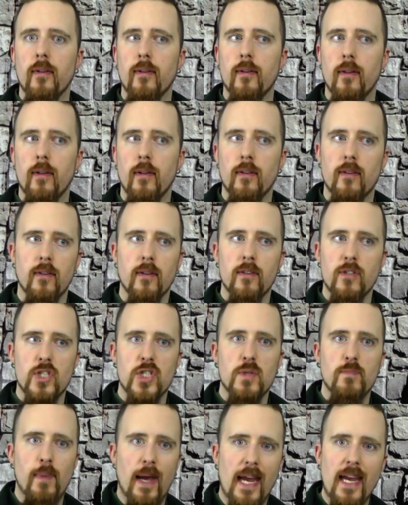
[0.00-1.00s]
I think
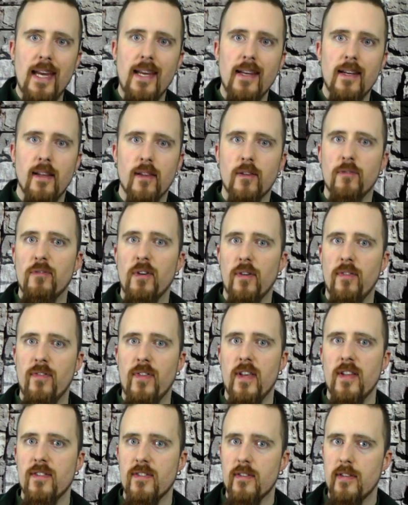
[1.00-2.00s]
Spain in the
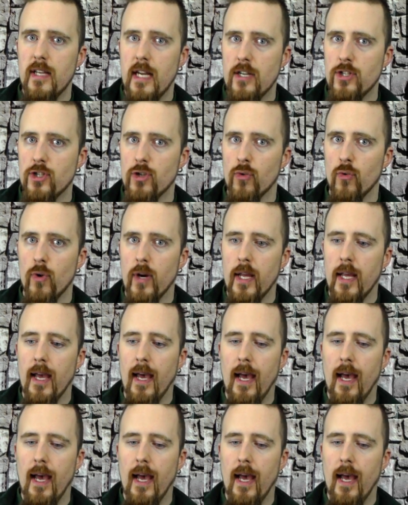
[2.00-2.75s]
15th century